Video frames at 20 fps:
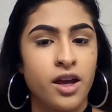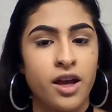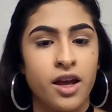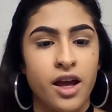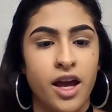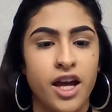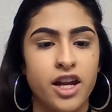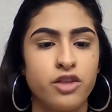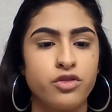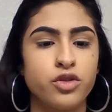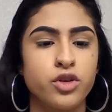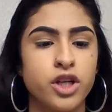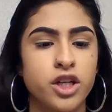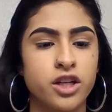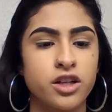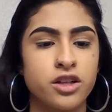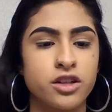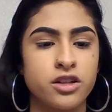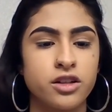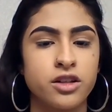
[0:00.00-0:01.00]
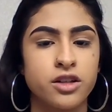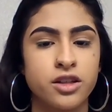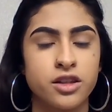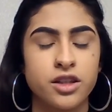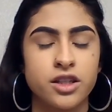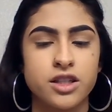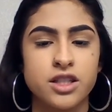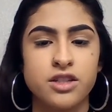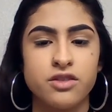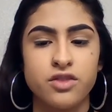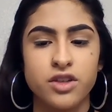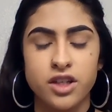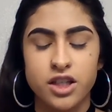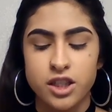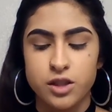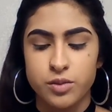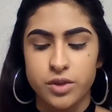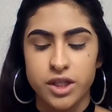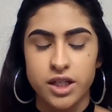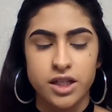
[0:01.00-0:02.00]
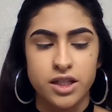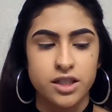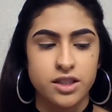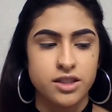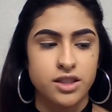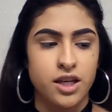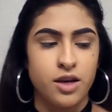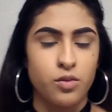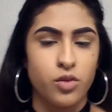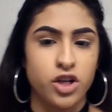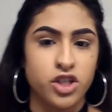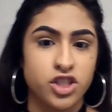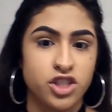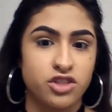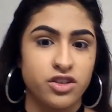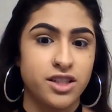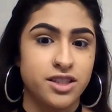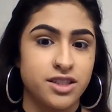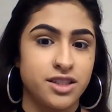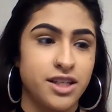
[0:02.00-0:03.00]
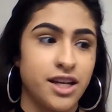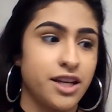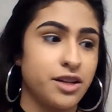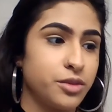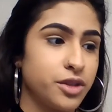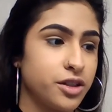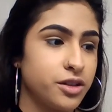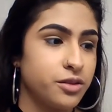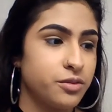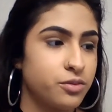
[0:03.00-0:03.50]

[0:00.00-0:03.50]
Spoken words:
And if you hear the TV, it's because I'm watching Grey's Anatomy.